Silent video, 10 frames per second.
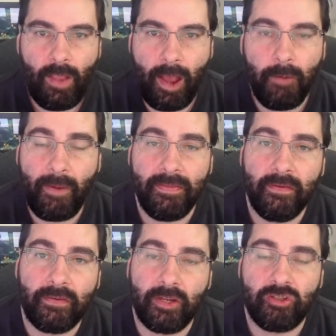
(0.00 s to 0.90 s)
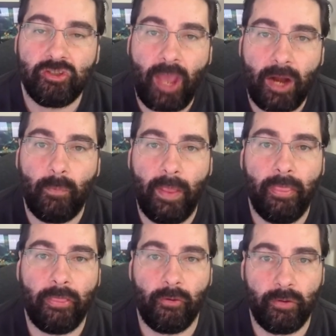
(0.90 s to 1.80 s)
I ran this in a Shadowrun
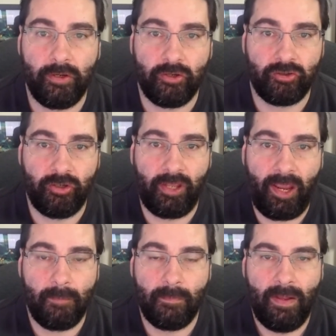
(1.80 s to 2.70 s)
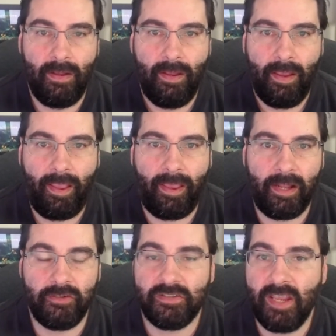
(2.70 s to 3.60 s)
3rd edition game. And I
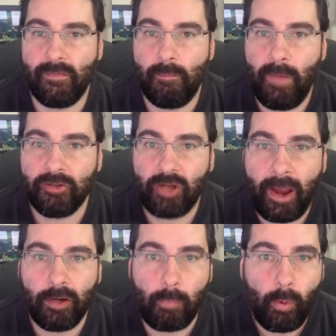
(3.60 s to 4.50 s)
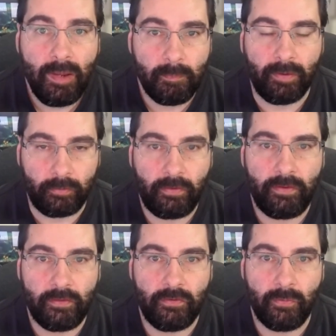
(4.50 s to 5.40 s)
just gave a much higher point build to
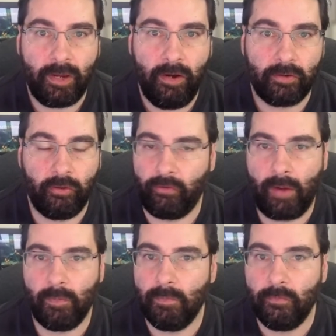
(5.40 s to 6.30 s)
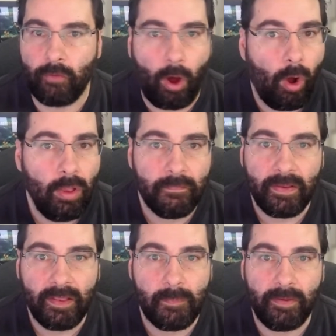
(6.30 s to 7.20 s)
these new characters, and I removed all
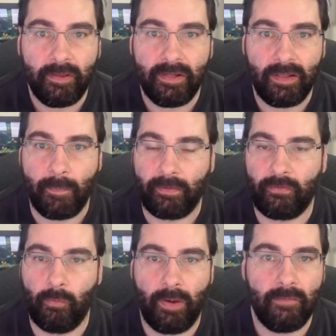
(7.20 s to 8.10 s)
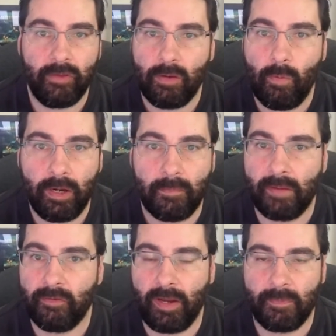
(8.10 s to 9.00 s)
availability limits. So whatever they wanted,
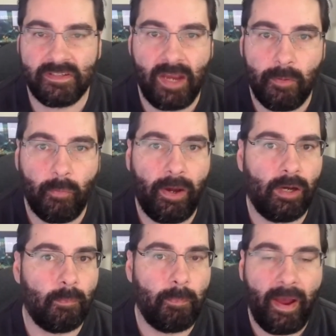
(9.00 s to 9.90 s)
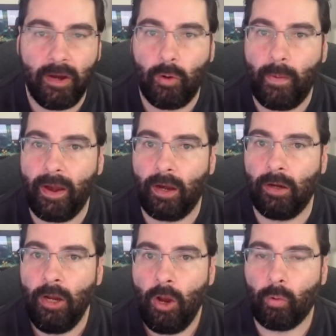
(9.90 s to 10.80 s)
whatever type of cyberware or bioware
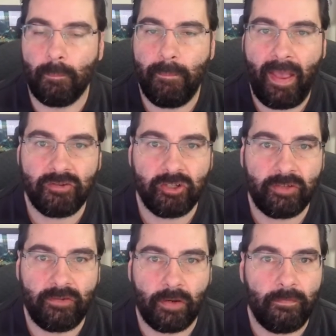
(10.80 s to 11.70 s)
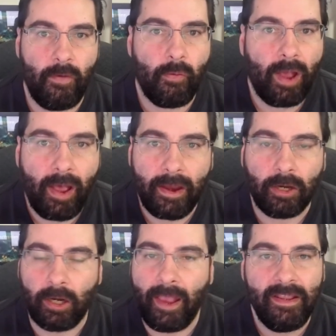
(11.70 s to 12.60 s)
or magic, foci
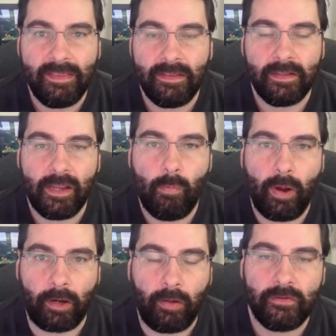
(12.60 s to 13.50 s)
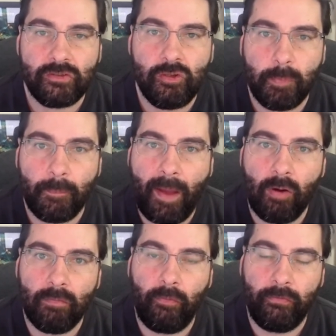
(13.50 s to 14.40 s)
or anything that they wanted, all this super
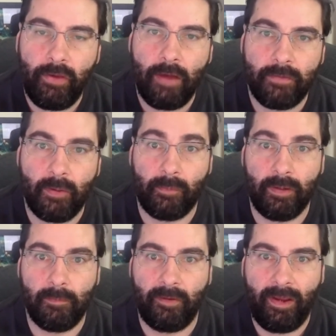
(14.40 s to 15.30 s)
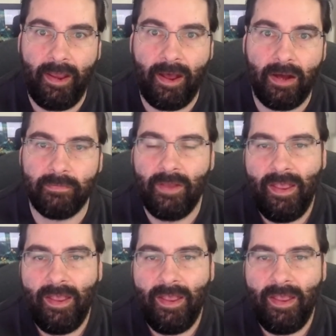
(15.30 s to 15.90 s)
powerful stuff they were able to have.